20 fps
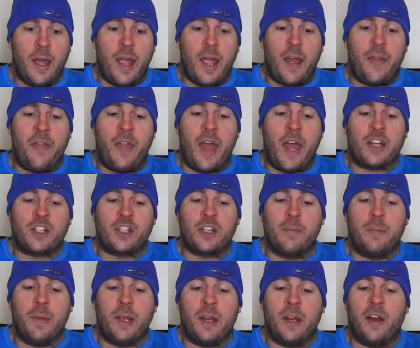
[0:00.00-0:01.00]
And that
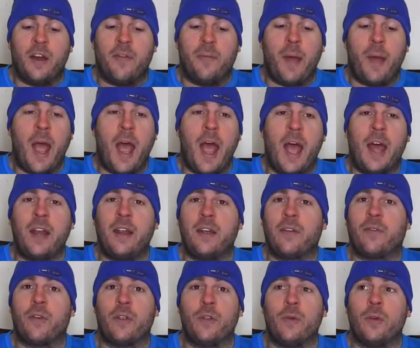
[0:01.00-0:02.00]
should be enough padding
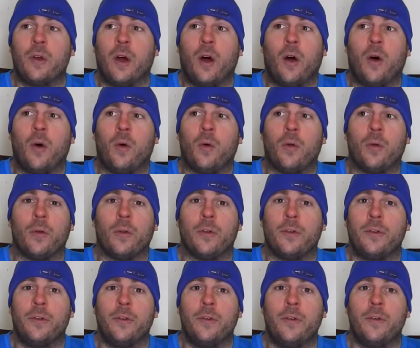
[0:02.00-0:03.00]
for you to
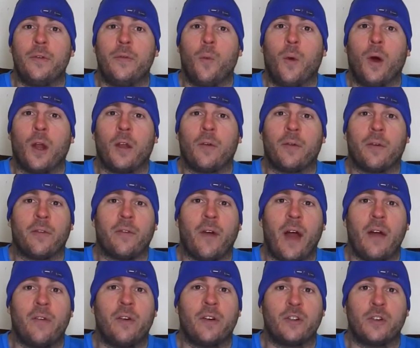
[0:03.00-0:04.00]
hold well over
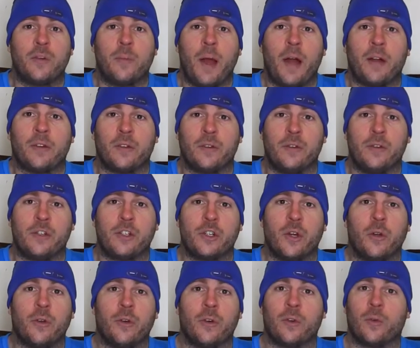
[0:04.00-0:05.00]
500 pounds on your
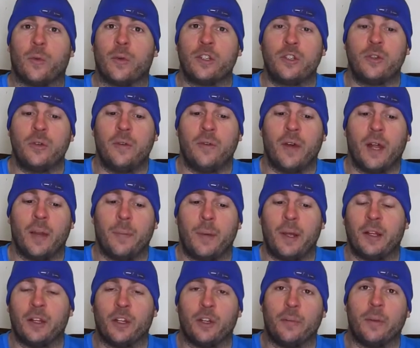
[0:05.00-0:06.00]
shoulders once you develop a
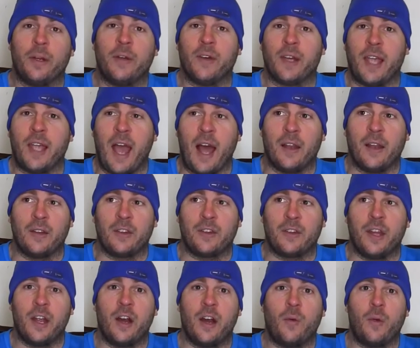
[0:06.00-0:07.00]
little bit of a callus
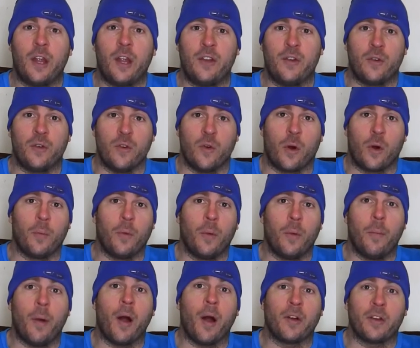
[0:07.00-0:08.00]
there in your normal
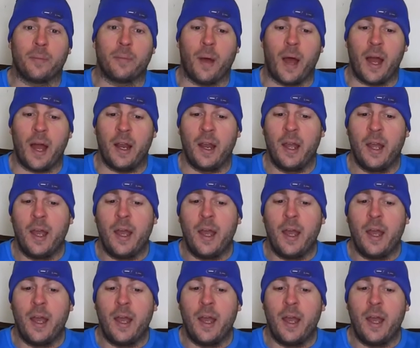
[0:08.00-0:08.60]
bar spot.